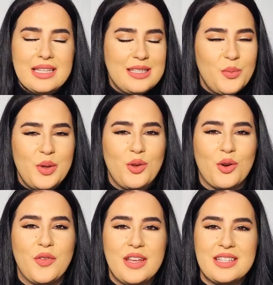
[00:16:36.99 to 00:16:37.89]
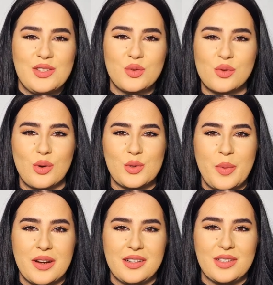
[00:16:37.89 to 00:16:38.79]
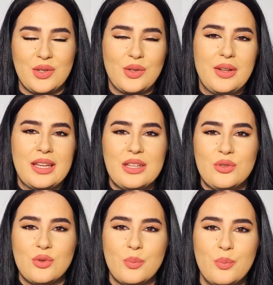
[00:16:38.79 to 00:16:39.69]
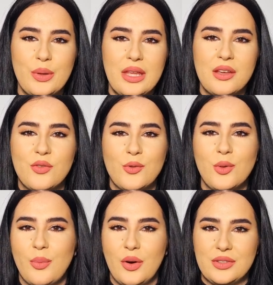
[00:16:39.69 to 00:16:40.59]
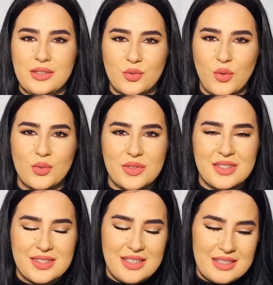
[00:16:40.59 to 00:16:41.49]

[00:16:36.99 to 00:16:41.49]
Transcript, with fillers: dipping your face into rose petals, you know, like into pink, full-bodied roses.